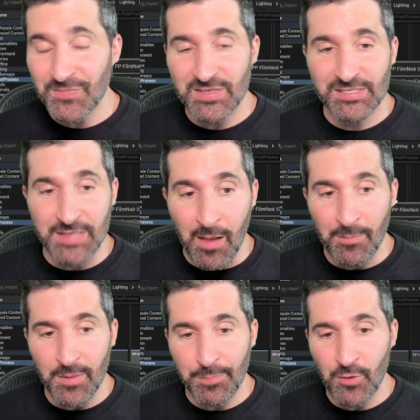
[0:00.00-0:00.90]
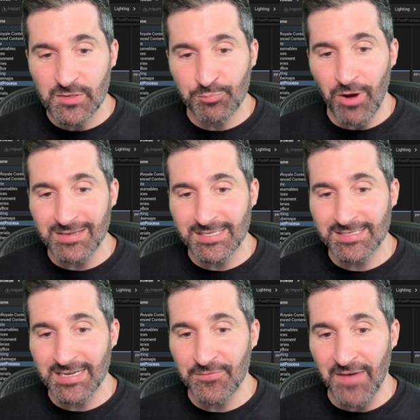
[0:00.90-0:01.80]
some post
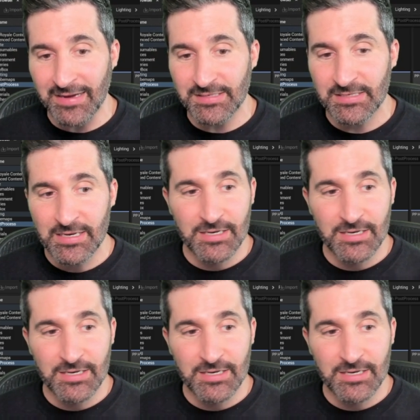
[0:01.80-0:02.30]
processing effects